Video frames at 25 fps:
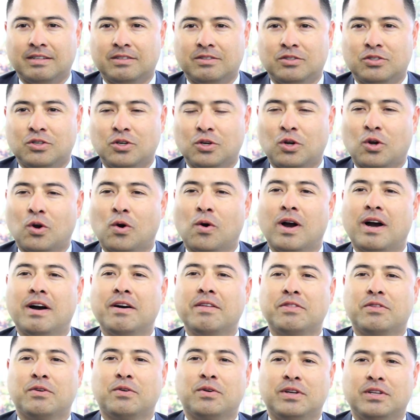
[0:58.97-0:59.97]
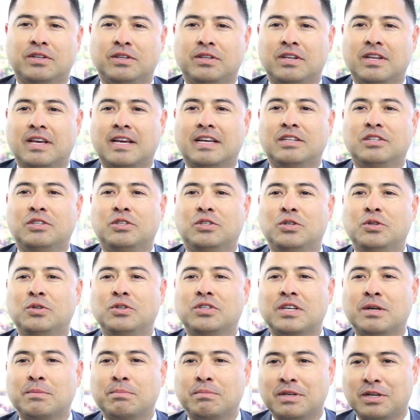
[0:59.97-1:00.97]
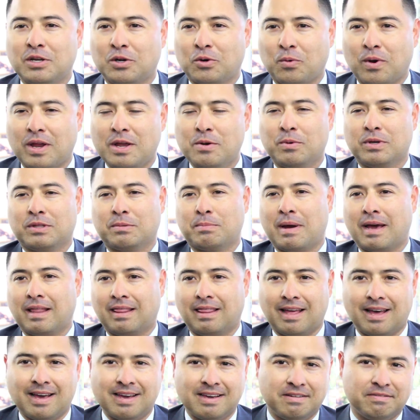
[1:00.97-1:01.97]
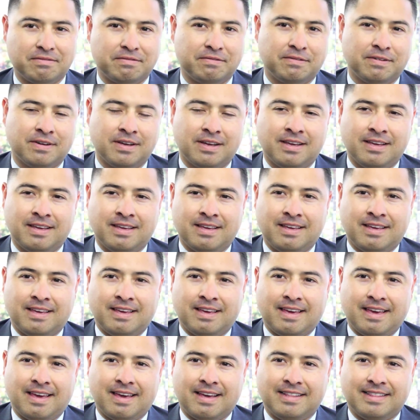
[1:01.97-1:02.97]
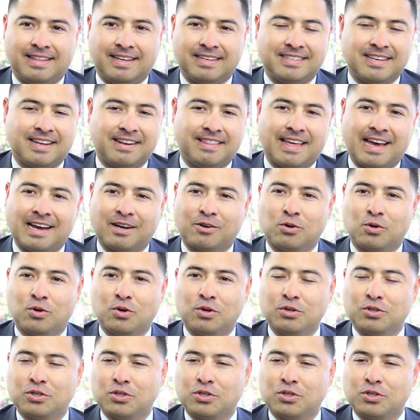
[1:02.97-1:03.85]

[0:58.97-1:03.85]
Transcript: to go out there and do something great with my life. And they said, Dago, go to